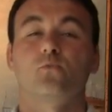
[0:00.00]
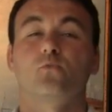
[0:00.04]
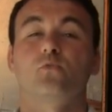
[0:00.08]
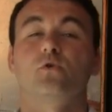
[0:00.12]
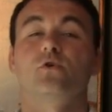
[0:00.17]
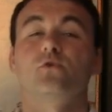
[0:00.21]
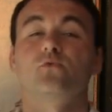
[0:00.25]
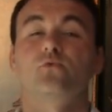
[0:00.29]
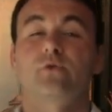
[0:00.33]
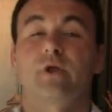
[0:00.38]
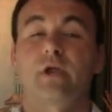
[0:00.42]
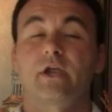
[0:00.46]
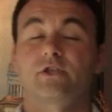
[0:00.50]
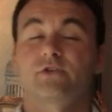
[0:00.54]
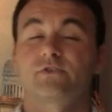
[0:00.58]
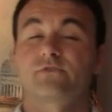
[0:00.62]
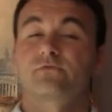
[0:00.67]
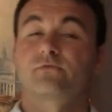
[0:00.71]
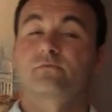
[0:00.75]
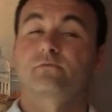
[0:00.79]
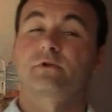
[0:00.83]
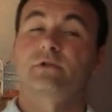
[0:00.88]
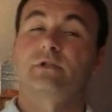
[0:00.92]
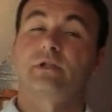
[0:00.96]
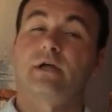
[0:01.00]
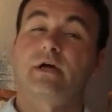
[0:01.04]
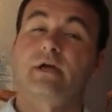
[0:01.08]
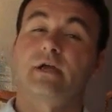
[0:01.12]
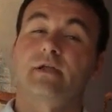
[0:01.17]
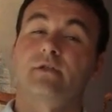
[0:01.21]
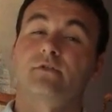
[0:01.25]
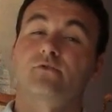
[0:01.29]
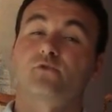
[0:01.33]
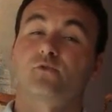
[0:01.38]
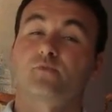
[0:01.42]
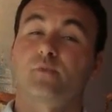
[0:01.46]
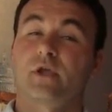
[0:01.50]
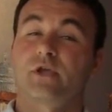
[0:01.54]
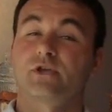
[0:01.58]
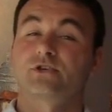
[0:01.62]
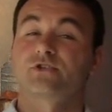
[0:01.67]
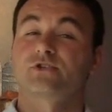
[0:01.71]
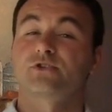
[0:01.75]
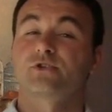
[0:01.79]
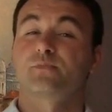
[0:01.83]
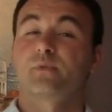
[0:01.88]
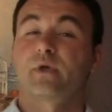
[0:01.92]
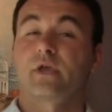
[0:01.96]
will range from client or
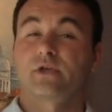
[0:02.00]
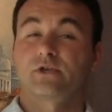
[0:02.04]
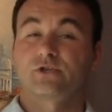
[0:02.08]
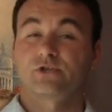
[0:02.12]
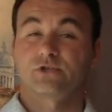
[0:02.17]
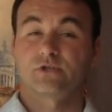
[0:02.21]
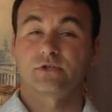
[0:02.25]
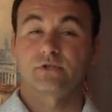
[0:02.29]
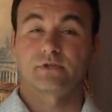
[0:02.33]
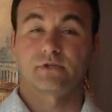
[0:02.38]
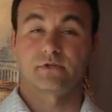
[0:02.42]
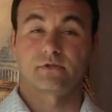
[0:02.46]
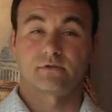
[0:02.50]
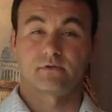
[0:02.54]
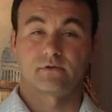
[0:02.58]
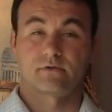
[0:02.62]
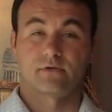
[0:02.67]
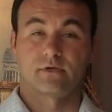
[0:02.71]
patient to patient.